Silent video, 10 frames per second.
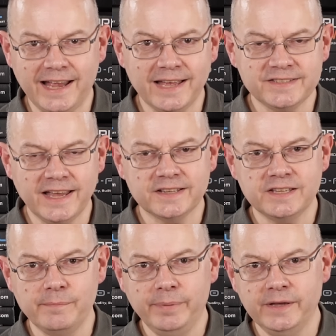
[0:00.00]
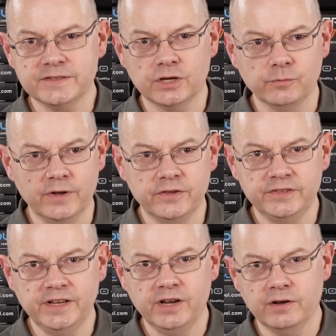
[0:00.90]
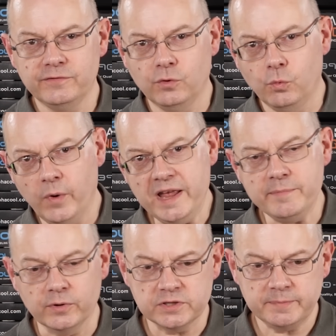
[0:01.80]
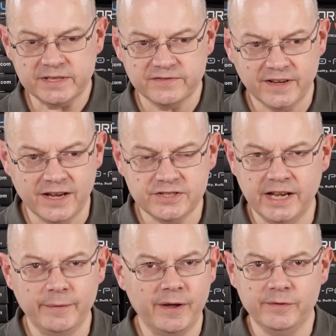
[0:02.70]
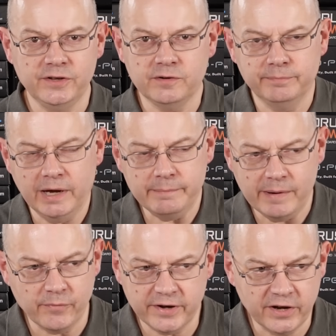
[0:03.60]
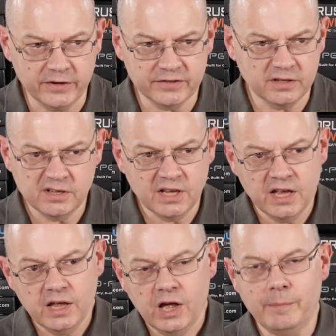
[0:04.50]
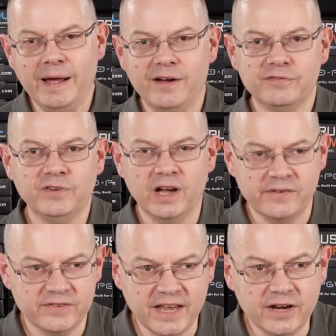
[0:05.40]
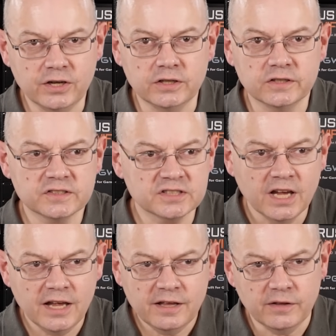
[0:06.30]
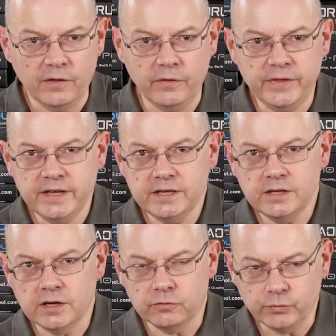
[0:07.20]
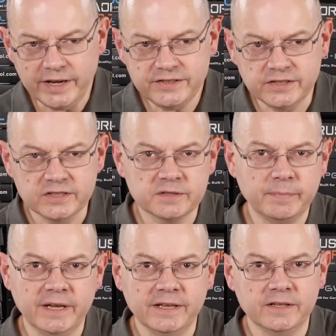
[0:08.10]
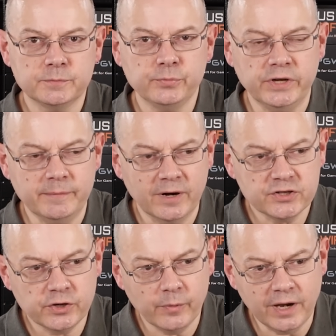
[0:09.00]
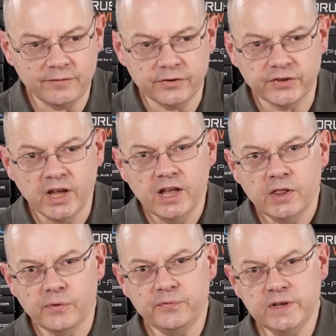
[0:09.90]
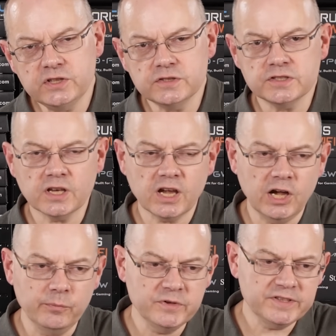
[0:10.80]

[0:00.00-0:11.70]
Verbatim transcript: as XMP is going to run the DDR4 way beyond specification anyway, and you can buy memory going to about 5 GHz, the rated speed is pretty much irrelevant. The features that come with